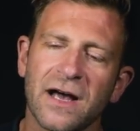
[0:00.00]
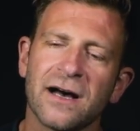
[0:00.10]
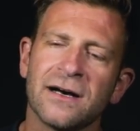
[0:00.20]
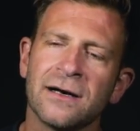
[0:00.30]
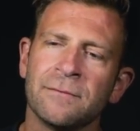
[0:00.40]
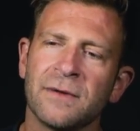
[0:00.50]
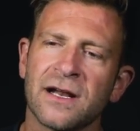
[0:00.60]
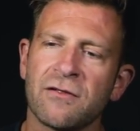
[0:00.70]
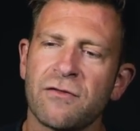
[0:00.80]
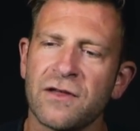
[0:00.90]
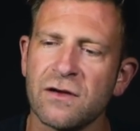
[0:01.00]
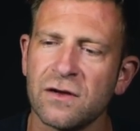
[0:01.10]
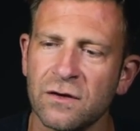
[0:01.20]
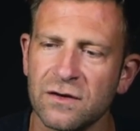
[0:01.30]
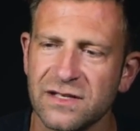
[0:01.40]
Um, another thing you
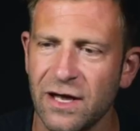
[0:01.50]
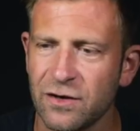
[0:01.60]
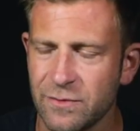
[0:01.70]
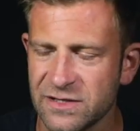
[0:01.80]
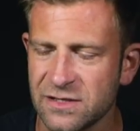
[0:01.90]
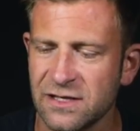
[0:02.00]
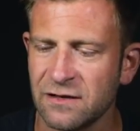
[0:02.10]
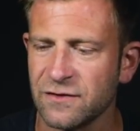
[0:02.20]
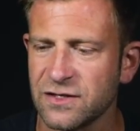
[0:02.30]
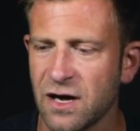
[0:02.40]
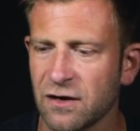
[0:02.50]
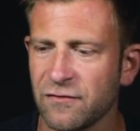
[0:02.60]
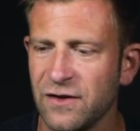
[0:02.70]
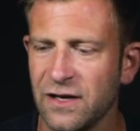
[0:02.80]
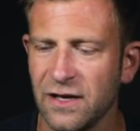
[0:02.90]
can do to scale your business in
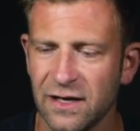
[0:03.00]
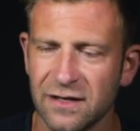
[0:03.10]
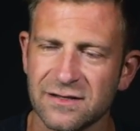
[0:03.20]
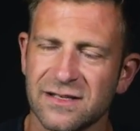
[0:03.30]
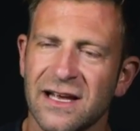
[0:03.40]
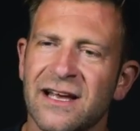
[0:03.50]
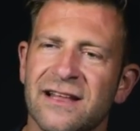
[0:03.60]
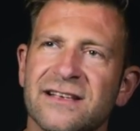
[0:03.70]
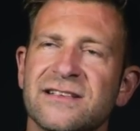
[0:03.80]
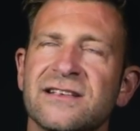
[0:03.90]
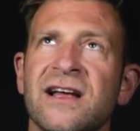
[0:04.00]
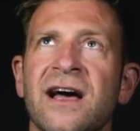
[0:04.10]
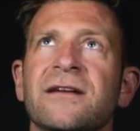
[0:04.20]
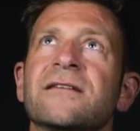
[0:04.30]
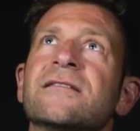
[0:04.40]
photography is, this is
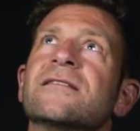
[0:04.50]
not,